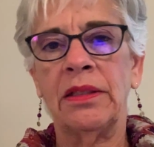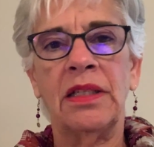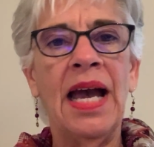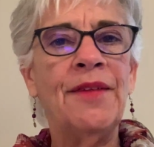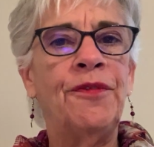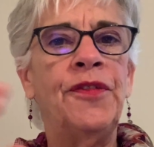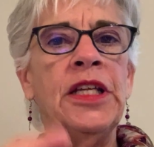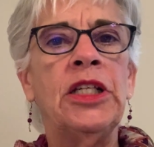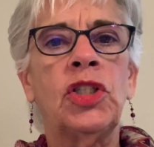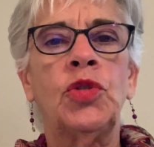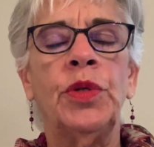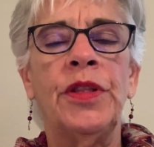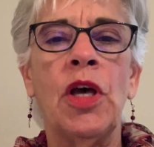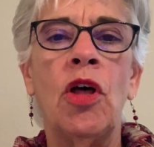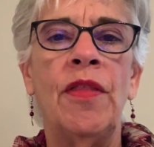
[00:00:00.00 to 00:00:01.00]
Got finished
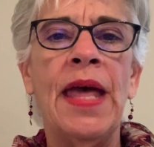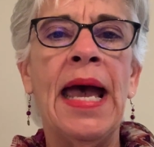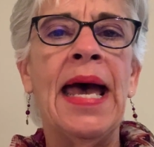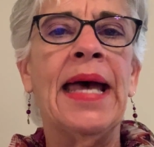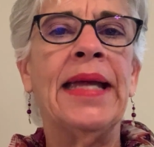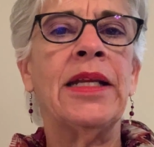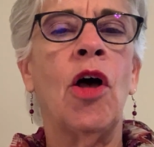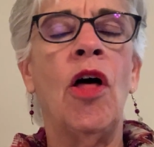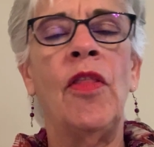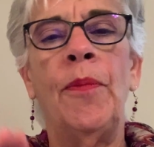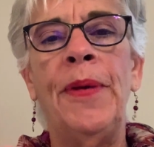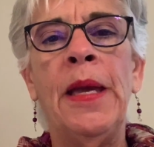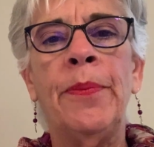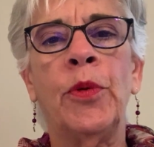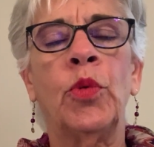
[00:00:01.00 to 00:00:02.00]
with all that, all the
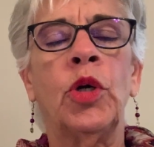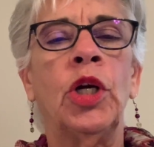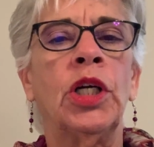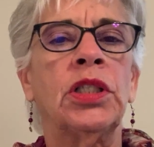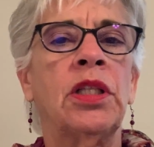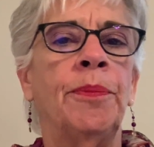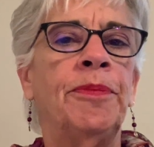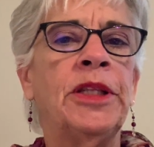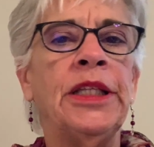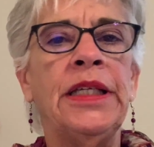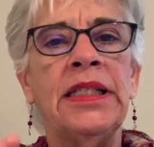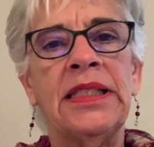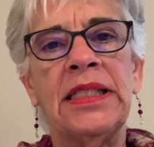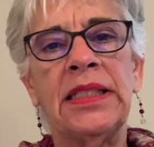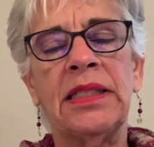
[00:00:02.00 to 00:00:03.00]
paperwork, the
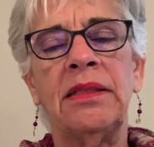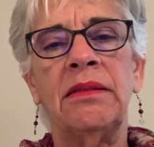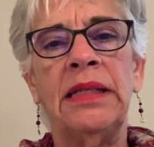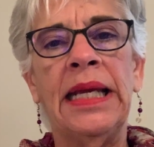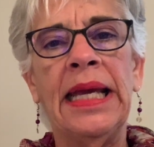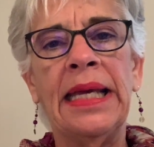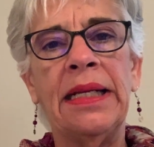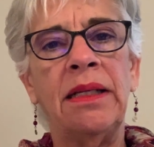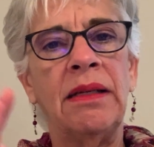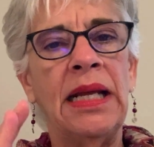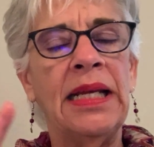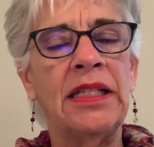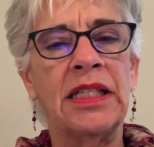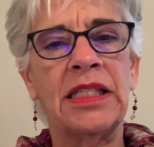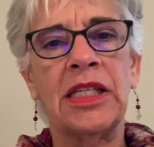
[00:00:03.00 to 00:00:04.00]
police, and
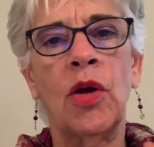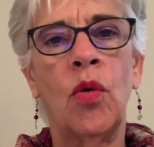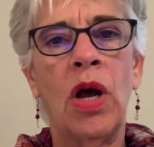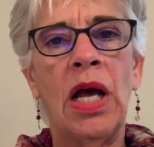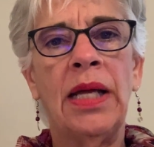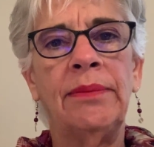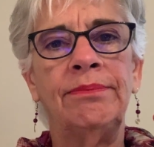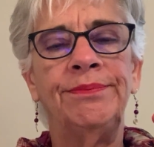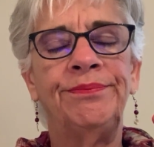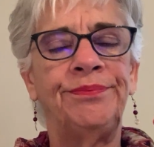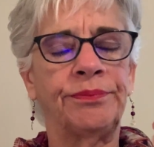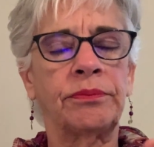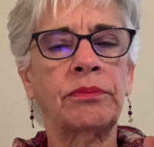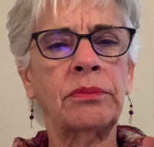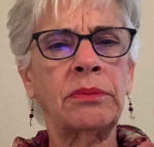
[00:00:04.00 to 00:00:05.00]
and so on.
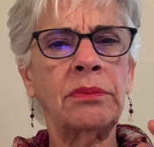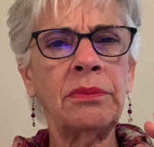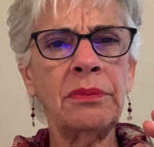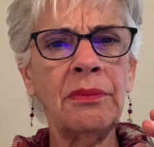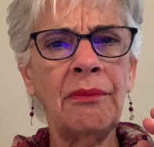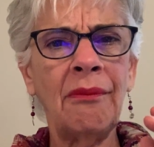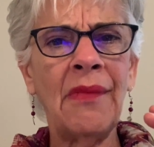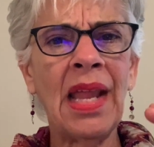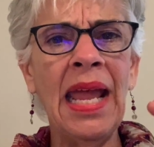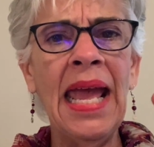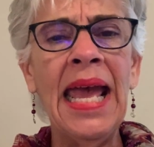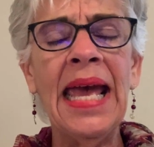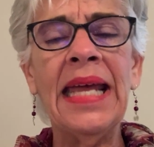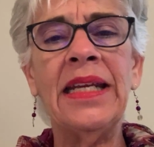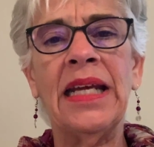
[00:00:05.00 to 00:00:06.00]

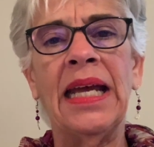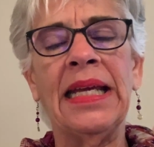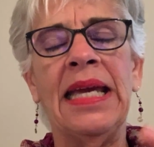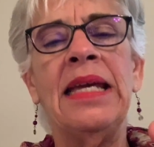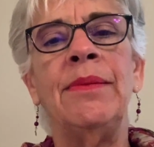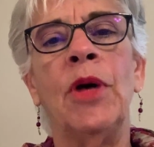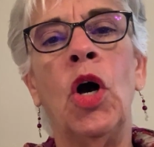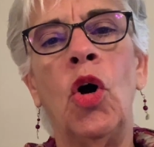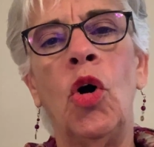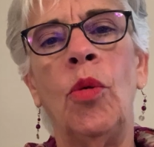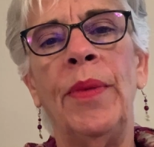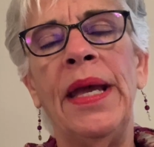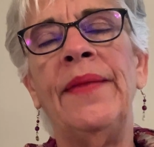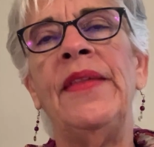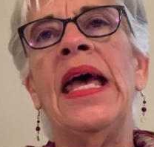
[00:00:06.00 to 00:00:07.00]
And I came
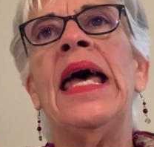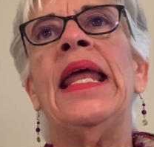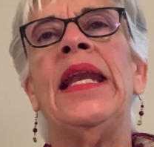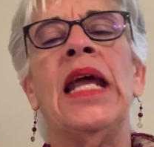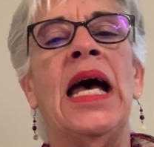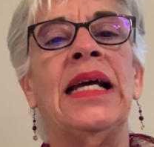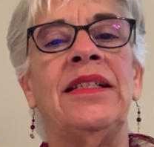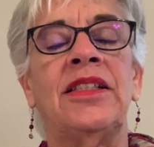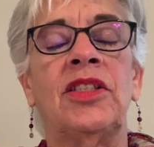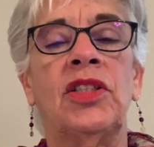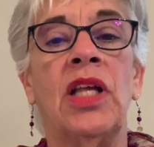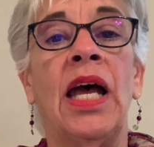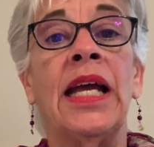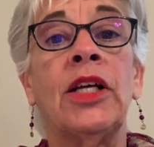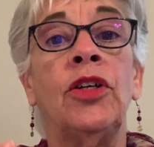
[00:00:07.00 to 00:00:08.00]
home, and then I,
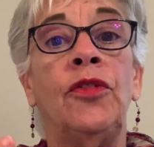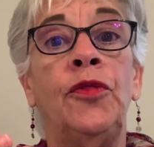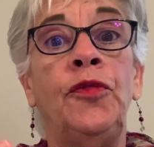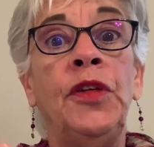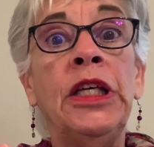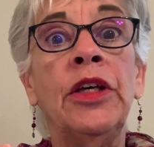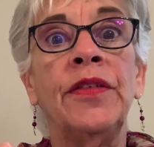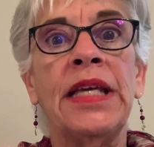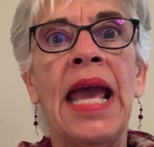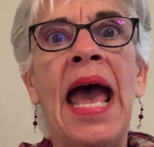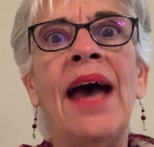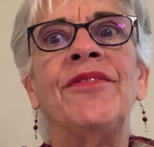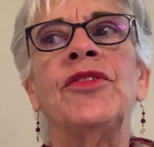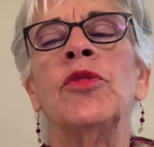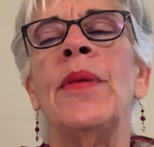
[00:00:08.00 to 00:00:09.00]
I could feel the
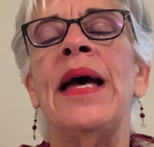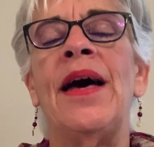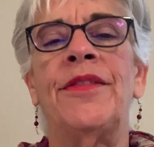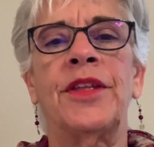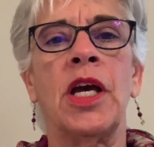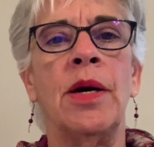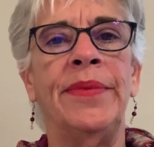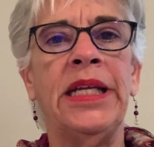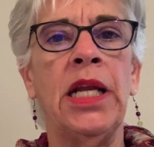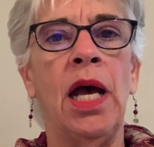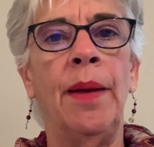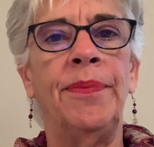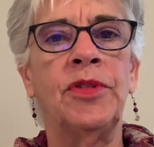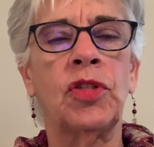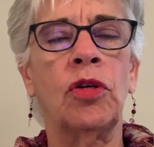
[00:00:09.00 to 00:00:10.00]
aftermath coming
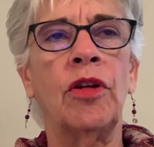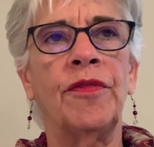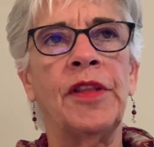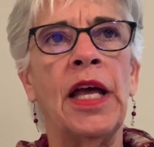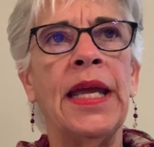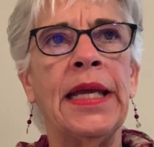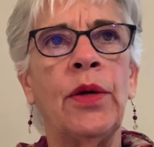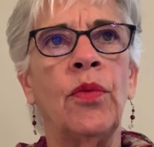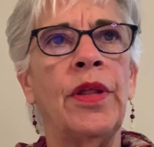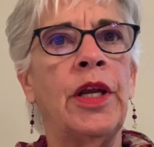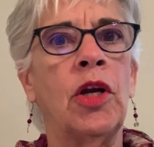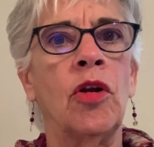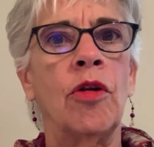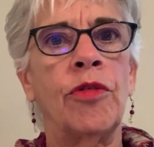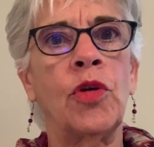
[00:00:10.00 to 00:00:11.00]
up, sort of like when
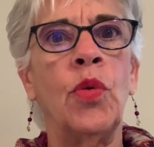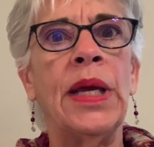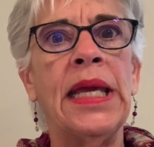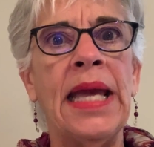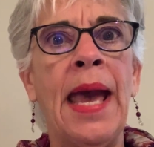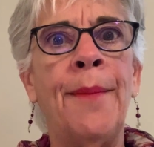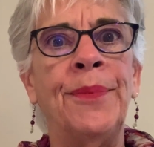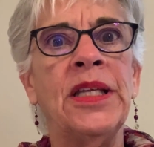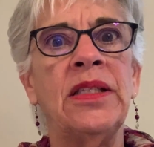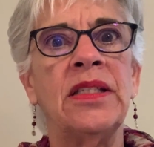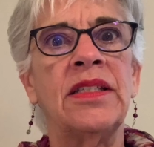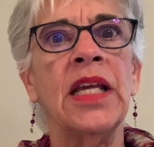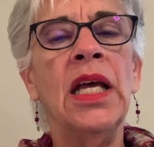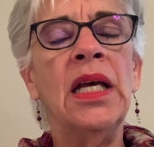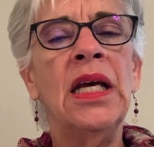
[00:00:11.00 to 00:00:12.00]
an earthquake
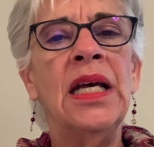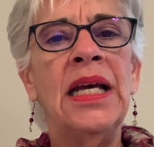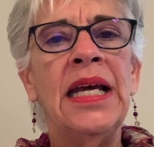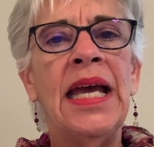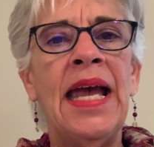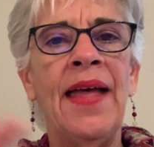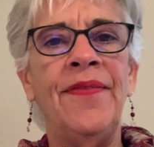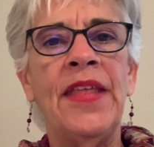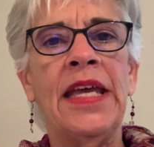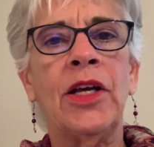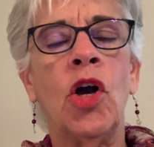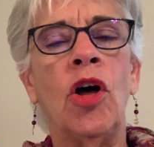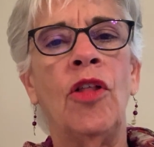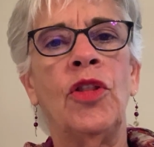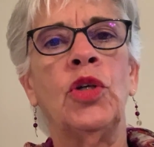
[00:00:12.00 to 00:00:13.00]
happens, and they
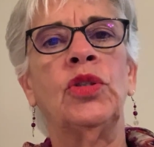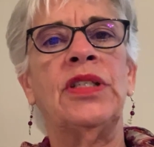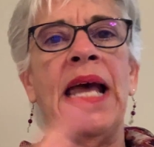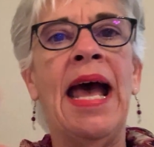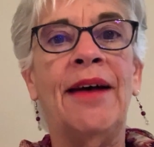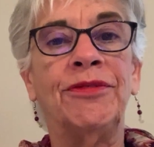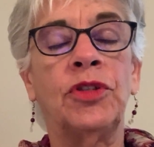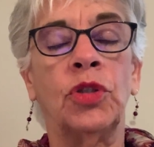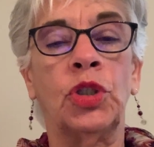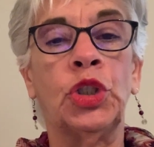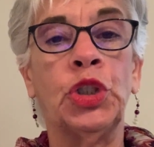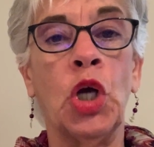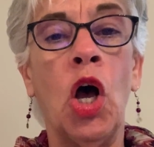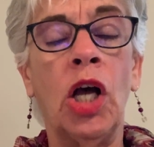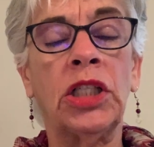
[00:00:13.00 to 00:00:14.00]
call those
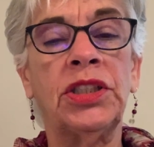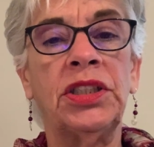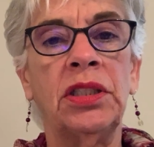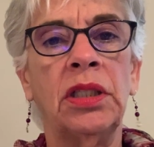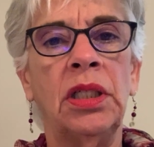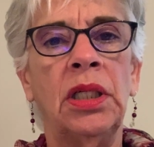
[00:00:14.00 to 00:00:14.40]
aftershocks